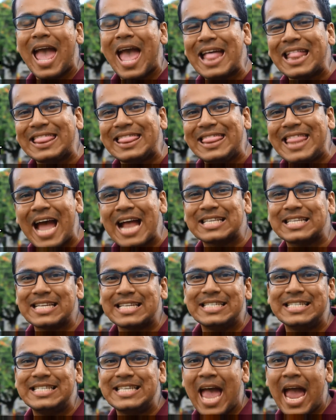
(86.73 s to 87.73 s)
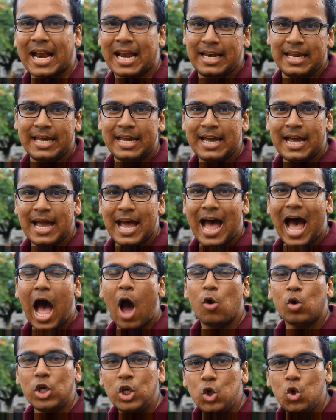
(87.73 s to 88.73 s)
And that's exactly
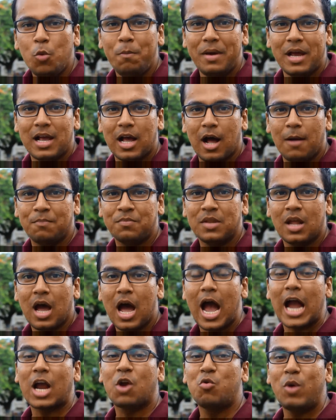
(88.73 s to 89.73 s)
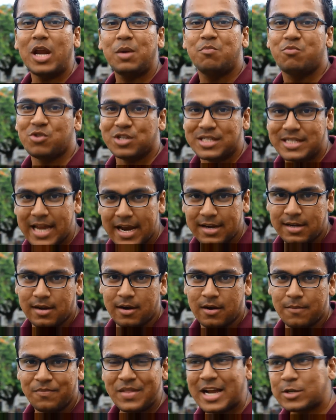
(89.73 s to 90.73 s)
how you become a great presenter.